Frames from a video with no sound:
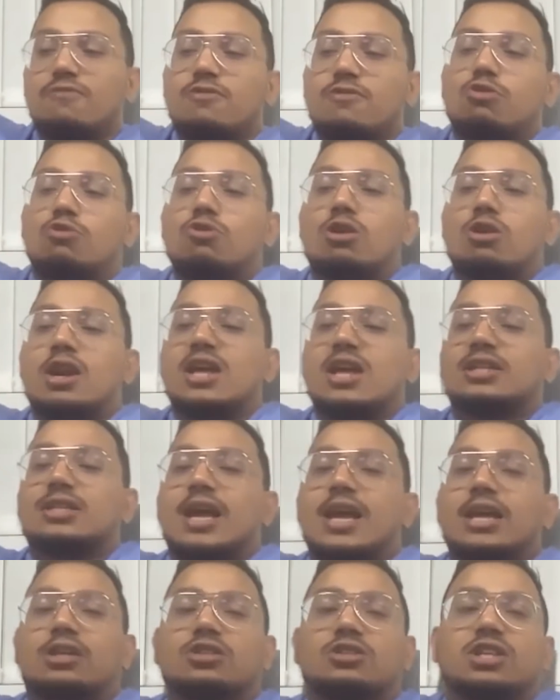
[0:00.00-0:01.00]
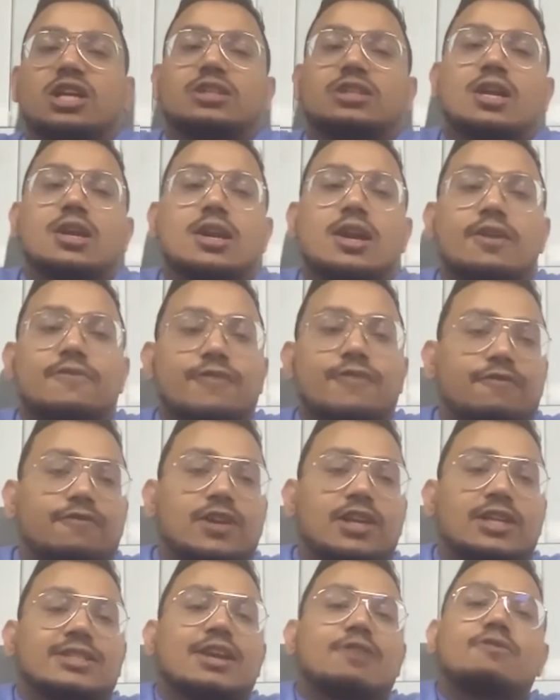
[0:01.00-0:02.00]
we could raise like
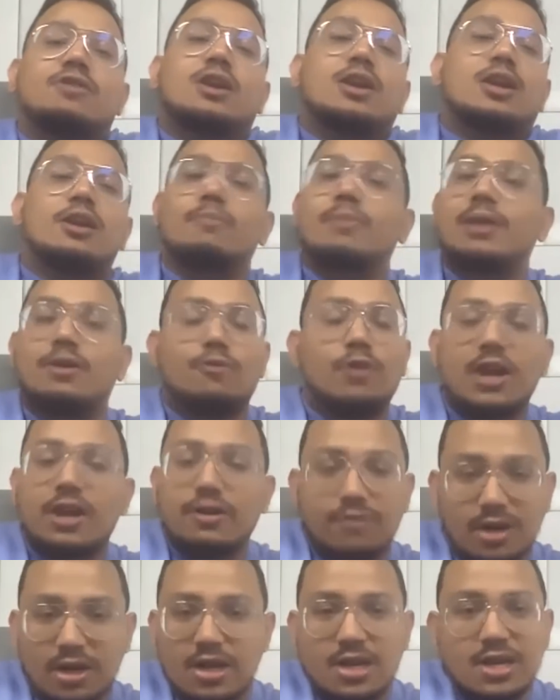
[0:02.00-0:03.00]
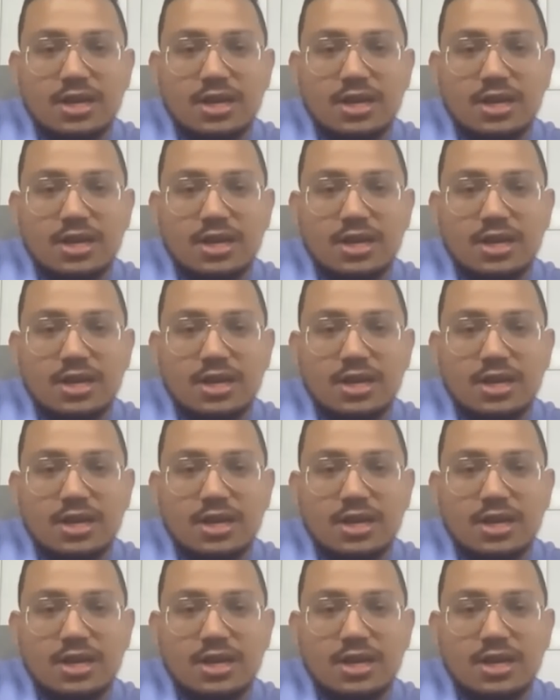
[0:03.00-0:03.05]
650, 700 million, whatever.